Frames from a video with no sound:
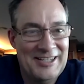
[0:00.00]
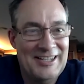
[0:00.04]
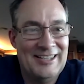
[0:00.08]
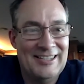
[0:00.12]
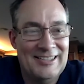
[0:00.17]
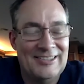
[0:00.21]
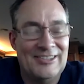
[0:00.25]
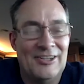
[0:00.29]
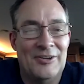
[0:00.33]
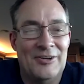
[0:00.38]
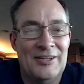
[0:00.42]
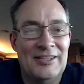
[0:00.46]

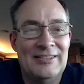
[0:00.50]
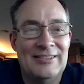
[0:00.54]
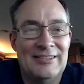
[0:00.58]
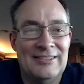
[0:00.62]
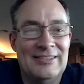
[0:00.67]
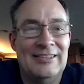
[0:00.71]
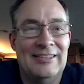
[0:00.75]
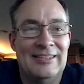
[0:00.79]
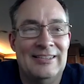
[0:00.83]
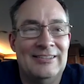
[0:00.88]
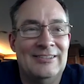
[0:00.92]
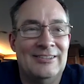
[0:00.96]
So it's
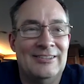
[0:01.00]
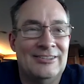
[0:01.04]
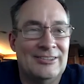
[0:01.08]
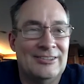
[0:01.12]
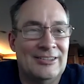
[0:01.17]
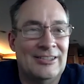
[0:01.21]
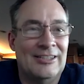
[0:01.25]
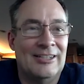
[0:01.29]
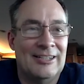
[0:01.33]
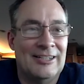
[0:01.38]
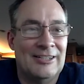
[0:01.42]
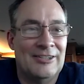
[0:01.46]
it's
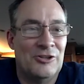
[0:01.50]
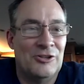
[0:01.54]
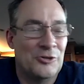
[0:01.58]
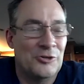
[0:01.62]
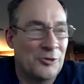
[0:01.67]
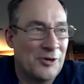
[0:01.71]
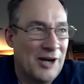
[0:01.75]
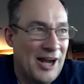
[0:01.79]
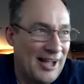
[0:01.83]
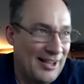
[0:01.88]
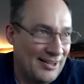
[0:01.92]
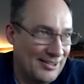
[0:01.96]
uh,
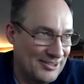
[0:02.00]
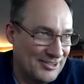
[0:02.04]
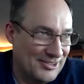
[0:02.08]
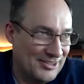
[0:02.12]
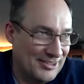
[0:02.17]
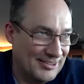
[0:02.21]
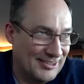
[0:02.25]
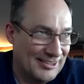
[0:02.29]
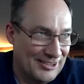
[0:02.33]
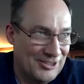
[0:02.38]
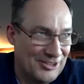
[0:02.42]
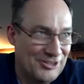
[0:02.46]

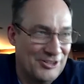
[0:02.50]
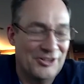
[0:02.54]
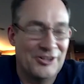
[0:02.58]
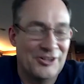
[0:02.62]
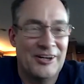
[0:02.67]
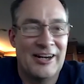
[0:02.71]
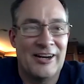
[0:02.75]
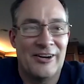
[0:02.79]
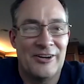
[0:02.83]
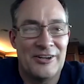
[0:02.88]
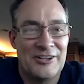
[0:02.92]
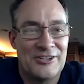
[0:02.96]
urologists and
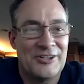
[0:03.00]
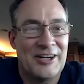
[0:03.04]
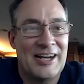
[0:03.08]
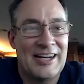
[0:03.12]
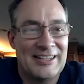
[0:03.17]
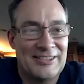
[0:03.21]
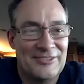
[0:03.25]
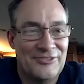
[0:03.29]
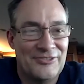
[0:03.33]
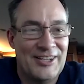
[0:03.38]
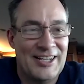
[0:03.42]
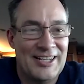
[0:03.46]
urinary
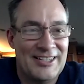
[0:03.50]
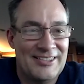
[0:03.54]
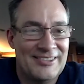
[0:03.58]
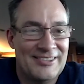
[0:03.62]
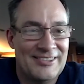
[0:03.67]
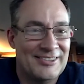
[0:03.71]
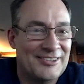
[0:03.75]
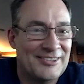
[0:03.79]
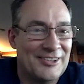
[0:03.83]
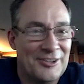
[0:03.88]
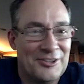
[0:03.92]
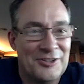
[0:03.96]
tract
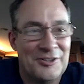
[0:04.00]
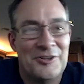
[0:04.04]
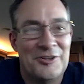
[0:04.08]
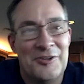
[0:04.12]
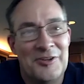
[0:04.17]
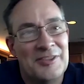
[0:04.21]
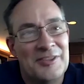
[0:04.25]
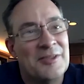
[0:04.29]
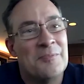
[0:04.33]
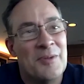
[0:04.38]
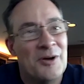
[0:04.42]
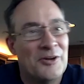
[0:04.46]
infections are
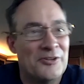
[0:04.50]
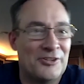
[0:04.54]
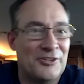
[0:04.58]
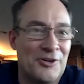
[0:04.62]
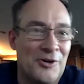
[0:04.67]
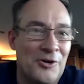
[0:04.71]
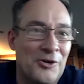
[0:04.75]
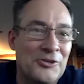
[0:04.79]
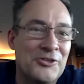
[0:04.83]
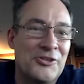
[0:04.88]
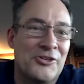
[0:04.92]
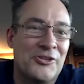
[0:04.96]
doing the most
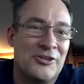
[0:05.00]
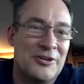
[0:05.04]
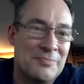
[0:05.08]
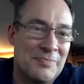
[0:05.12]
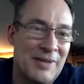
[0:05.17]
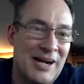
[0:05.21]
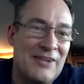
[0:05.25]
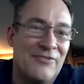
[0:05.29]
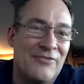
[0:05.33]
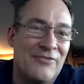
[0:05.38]
culturing by